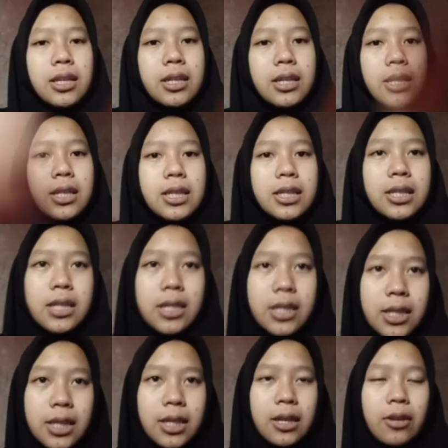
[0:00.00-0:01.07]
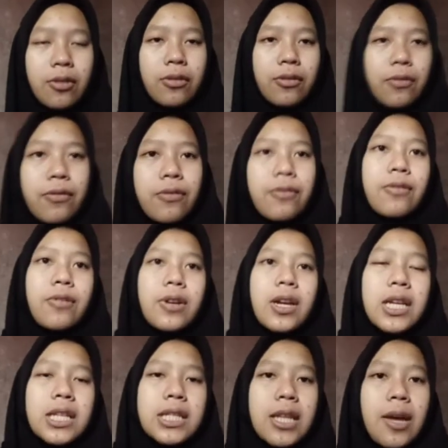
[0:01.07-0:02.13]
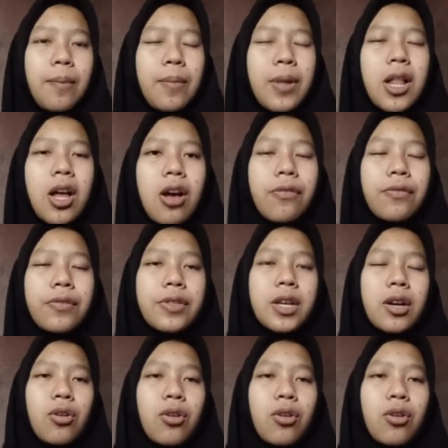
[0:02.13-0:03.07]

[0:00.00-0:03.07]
is example of the